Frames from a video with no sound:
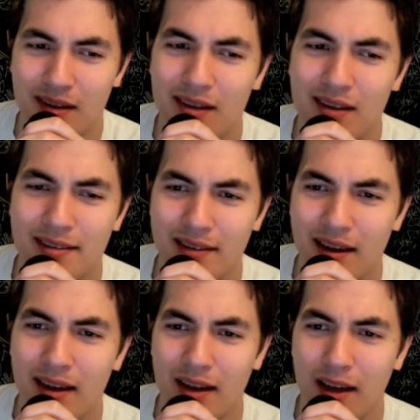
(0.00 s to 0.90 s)
He's
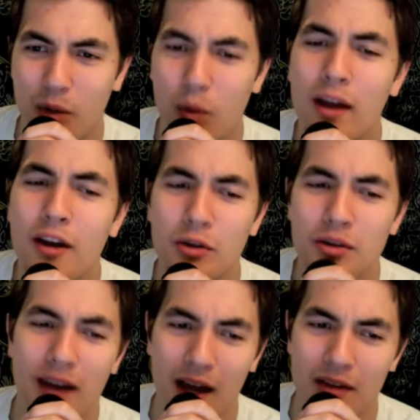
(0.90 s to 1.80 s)
saying, like, why are you
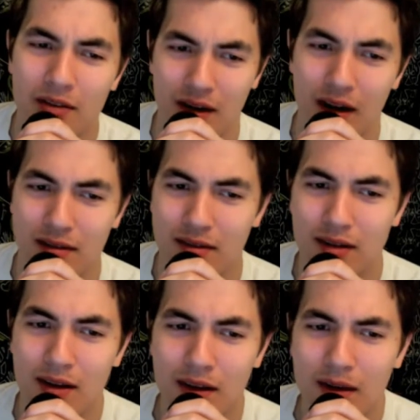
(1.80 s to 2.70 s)
denouncing us?
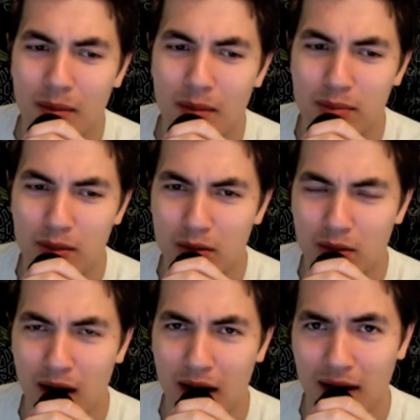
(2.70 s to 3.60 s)
Boo-hoo,
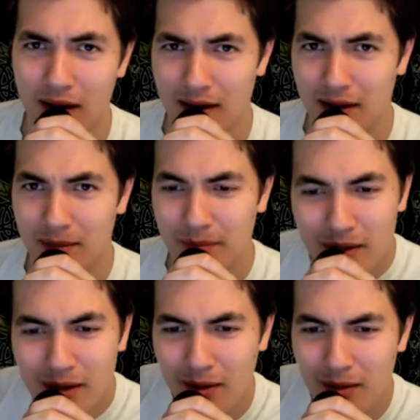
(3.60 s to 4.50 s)
ha-ha.
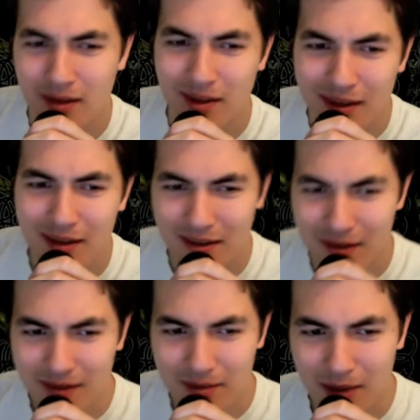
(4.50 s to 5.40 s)

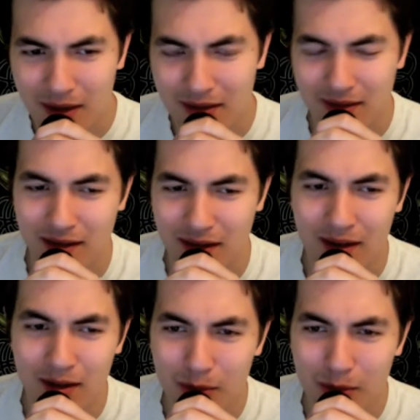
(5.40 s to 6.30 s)
Well, you
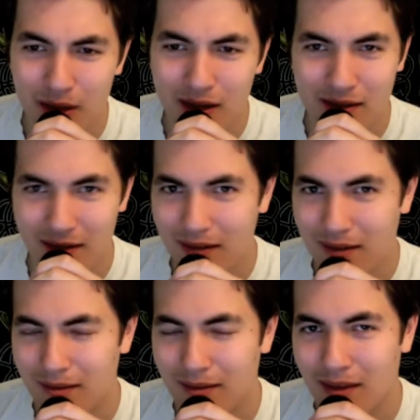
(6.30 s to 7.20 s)
know what?
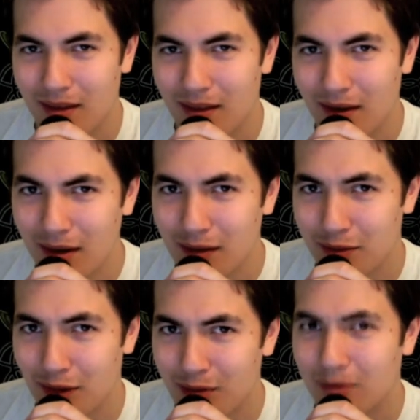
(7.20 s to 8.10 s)
There have
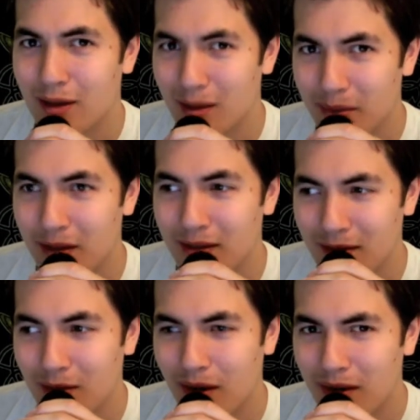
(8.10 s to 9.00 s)
already been
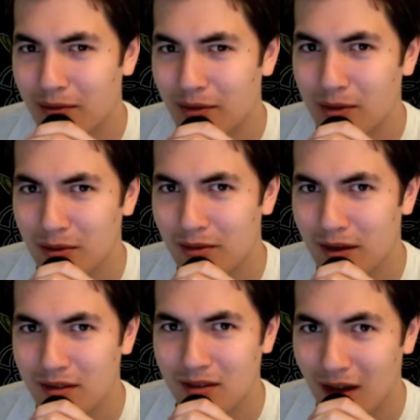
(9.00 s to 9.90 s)
quite a few
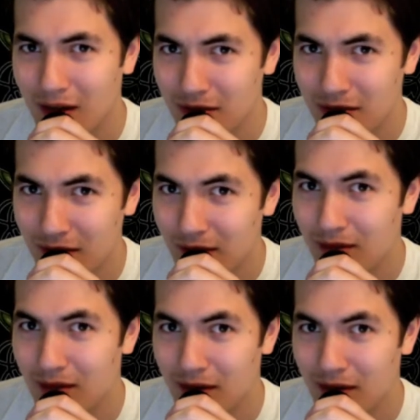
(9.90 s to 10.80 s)
investigations,
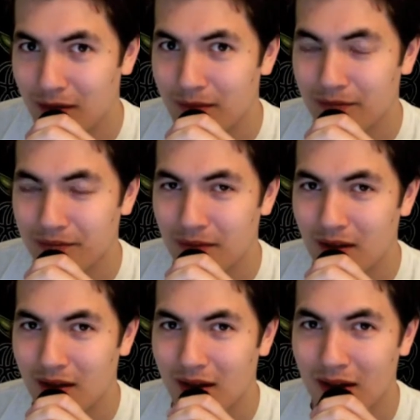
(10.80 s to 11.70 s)

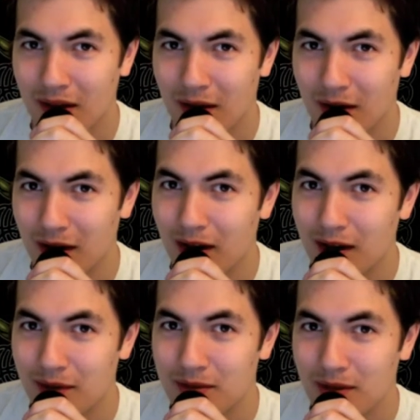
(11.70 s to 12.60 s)
into the
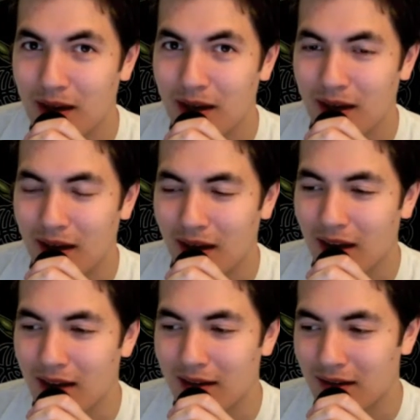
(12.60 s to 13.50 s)
archives.
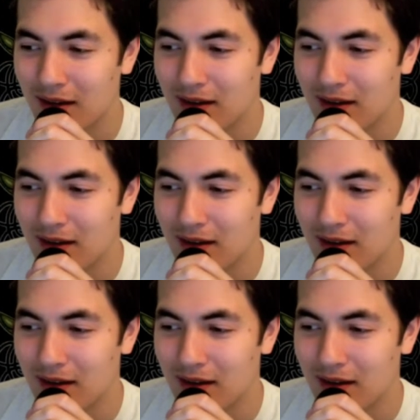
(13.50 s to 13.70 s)
And